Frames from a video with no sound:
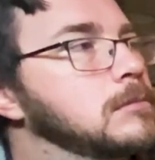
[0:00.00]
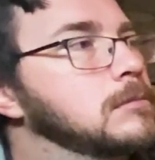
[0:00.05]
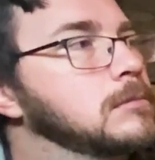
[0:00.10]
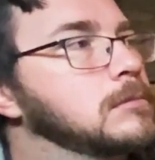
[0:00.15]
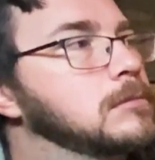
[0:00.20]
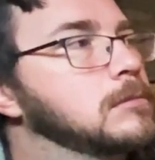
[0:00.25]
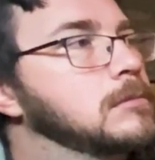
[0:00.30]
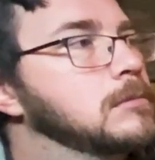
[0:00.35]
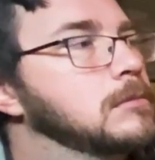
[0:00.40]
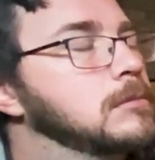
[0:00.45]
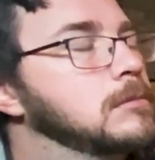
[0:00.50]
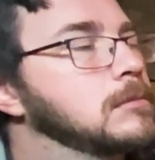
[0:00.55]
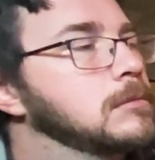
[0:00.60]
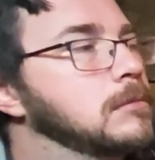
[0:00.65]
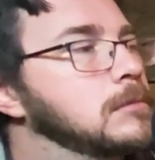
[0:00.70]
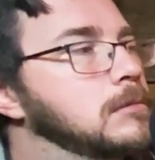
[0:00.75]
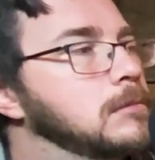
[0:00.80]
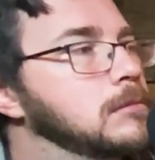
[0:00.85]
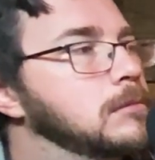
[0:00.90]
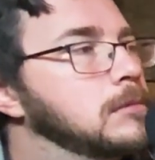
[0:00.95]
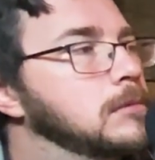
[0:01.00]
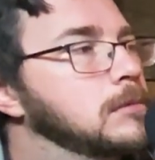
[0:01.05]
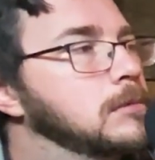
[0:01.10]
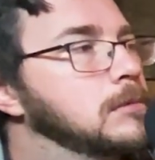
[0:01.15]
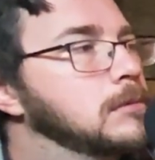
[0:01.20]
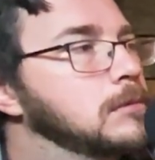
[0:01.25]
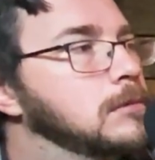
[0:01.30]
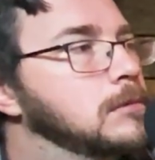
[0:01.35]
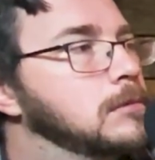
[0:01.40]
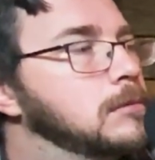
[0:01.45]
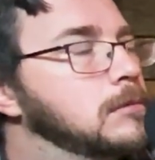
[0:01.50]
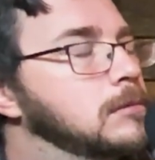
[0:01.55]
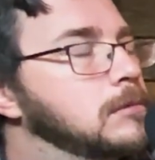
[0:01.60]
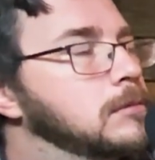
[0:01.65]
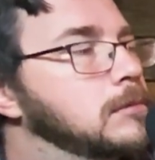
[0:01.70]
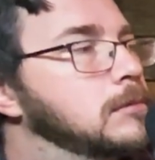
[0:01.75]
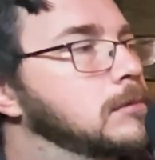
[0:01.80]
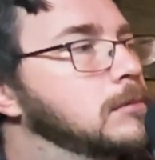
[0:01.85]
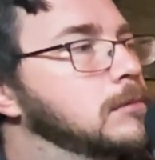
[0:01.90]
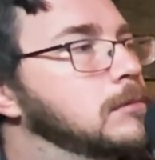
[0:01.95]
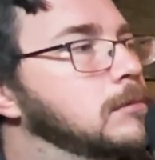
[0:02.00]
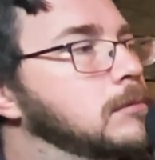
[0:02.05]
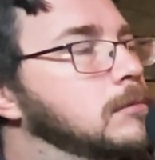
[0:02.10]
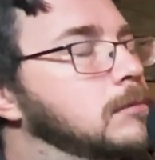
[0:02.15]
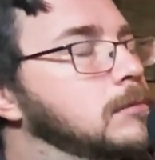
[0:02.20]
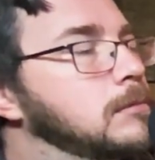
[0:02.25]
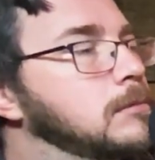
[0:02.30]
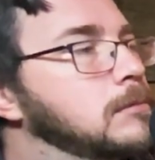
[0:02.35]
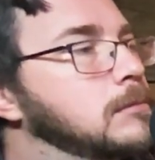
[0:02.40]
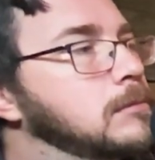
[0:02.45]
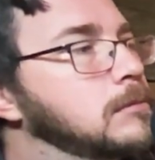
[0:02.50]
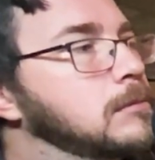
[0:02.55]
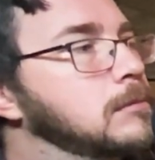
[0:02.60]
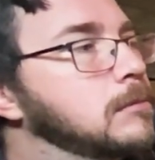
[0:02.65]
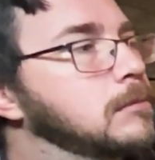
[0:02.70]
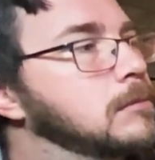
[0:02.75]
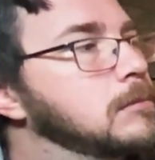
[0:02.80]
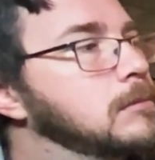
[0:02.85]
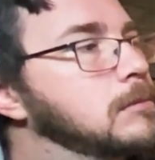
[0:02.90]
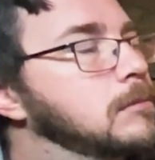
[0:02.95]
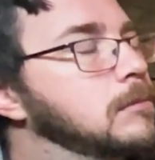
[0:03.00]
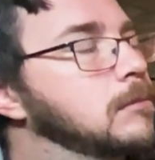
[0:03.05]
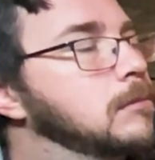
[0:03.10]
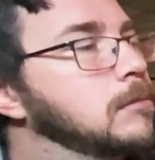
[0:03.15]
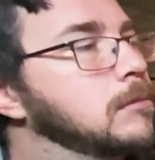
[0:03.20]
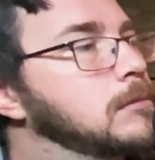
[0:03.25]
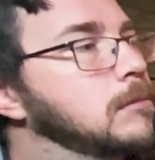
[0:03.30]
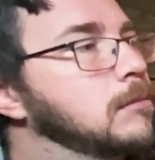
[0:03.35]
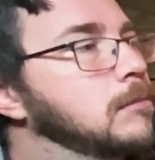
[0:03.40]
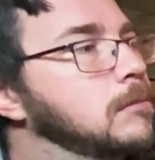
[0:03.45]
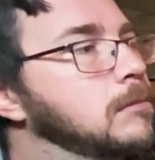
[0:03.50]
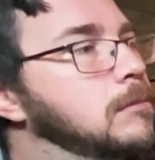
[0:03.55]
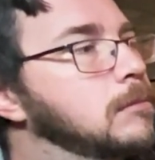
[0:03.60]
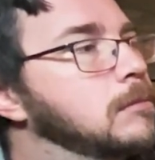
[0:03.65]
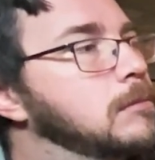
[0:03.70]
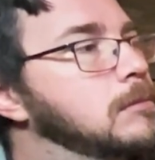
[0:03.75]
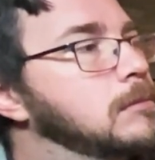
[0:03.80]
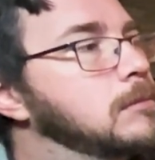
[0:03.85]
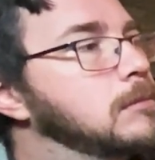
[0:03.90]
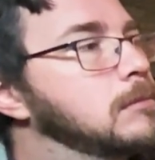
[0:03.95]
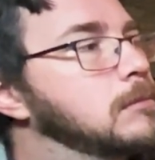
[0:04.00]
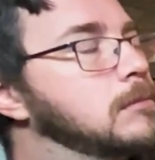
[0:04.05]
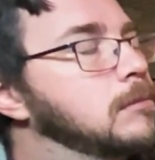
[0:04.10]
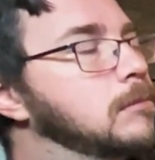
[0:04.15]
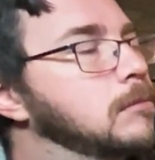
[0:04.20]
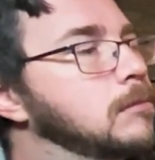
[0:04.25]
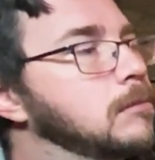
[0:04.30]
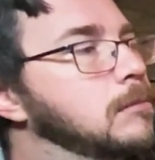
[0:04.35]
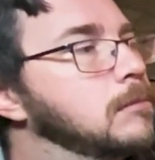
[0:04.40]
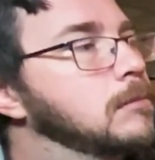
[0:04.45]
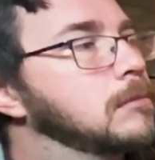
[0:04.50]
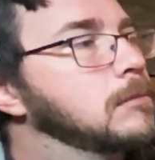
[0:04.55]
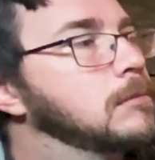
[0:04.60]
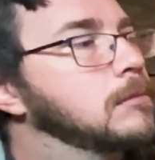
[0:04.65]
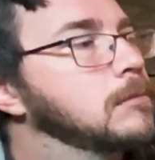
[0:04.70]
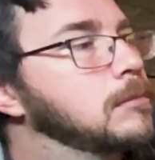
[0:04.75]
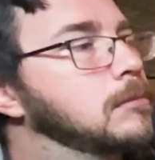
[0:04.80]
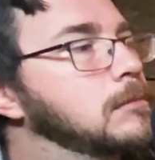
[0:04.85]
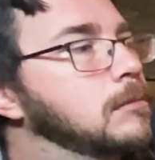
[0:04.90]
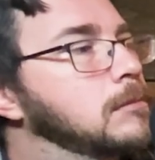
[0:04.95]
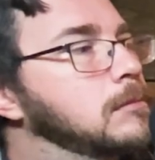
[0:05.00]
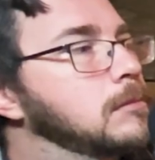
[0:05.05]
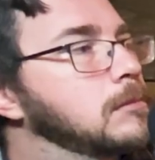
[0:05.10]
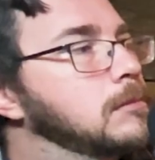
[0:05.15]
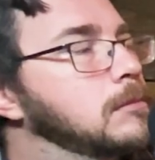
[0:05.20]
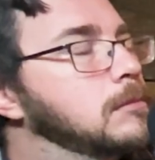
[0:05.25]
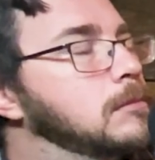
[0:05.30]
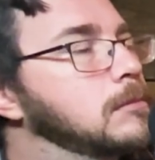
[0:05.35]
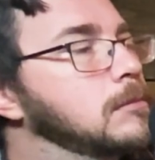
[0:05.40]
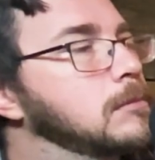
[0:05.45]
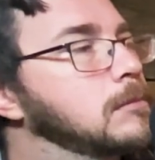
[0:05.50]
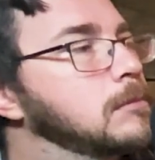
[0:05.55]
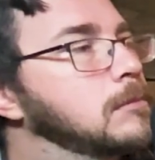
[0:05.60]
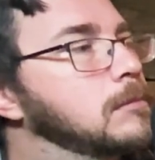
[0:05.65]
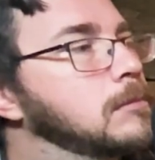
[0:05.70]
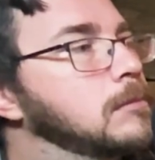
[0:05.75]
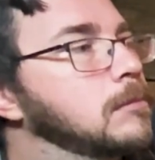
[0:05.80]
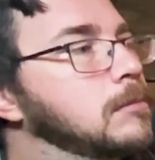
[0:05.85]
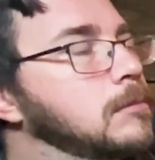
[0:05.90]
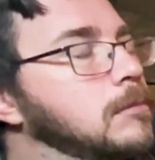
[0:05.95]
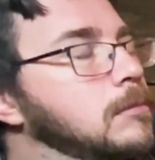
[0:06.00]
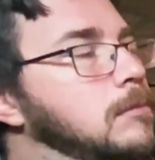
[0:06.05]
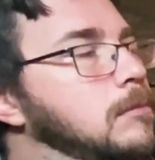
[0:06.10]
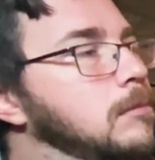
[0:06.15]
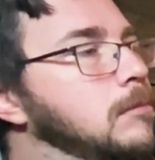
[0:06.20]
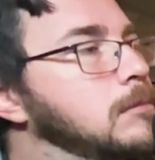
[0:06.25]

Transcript: No words are spoken by the person on screen.